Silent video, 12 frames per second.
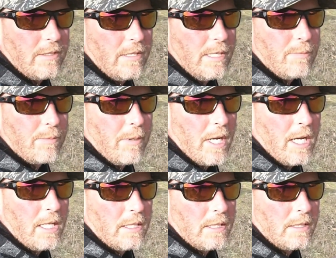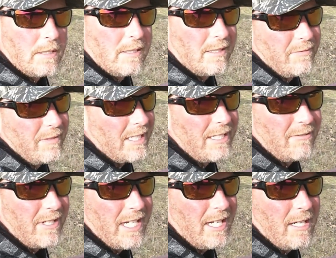steep spot. Just flicking
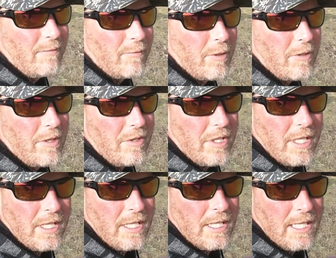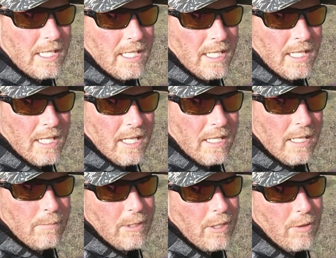right now. I haven't thrown the jig. And
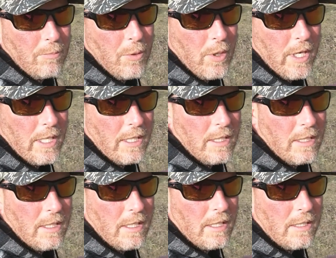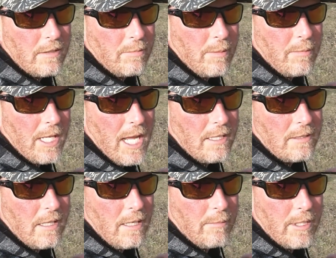then we go to the point and spend my last
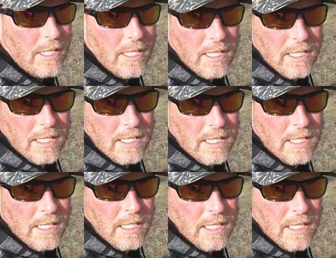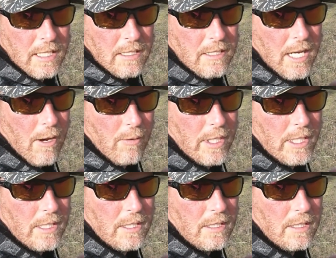time here
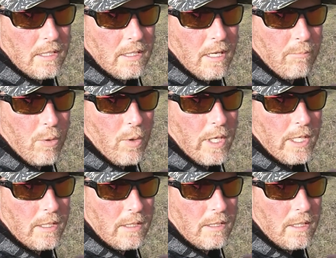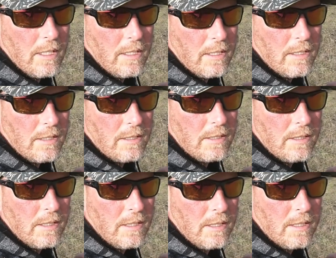scouring that point. That
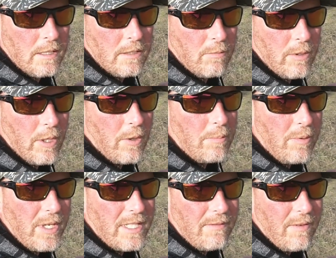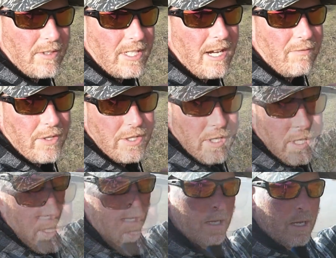is one of the only points that ever caught fish
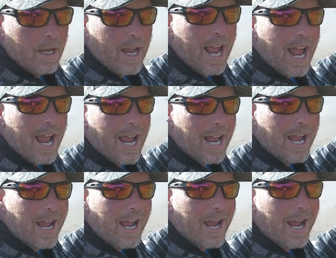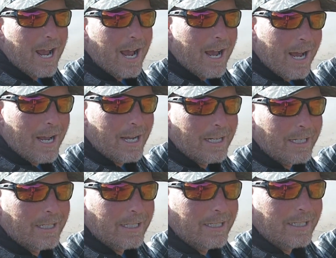on here. Ha ha ha!
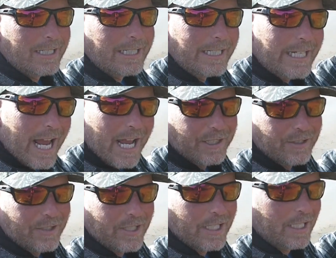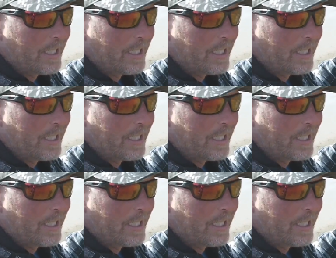Yes!